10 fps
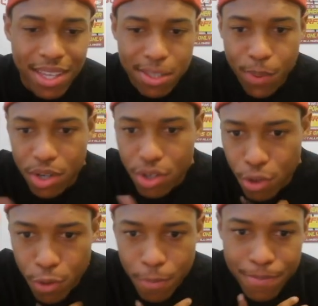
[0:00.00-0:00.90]

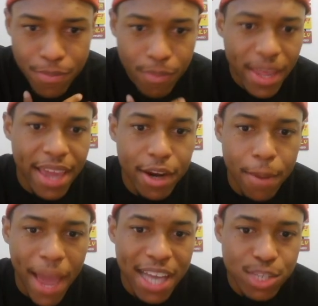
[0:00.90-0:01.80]
Purdue. And
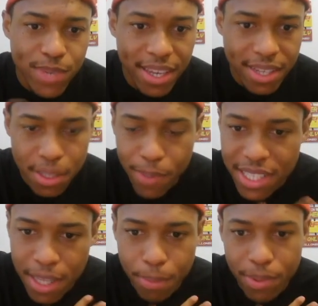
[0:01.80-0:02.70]
as we get into Big
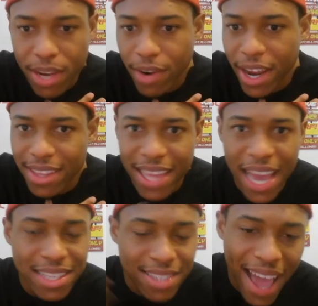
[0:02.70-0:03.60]
Ten play, right,
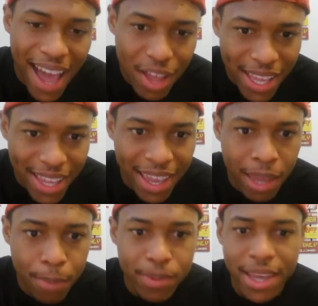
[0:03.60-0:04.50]
that's how they
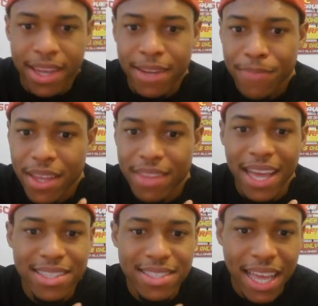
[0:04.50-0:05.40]
game plan.
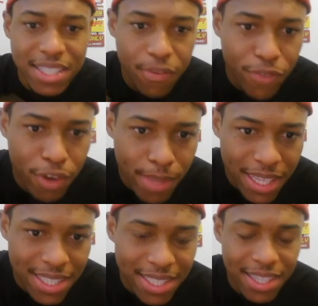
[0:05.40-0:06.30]
That's the film that
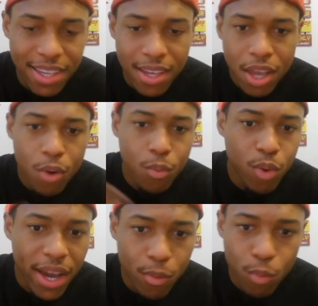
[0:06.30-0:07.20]
they see,
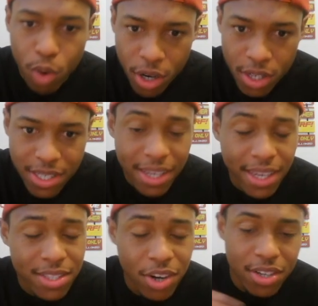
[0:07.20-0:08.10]
what works
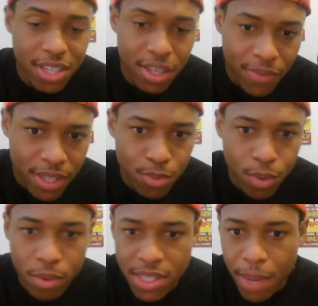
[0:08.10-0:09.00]
against our defense,
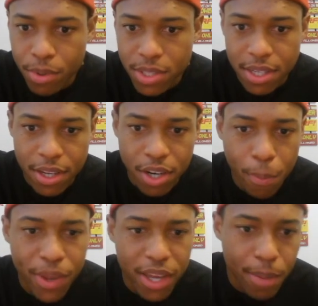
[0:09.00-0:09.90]
what was able to,
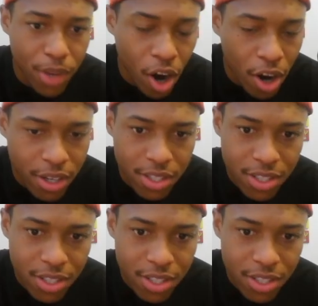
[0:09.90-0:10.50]
pick up yardage.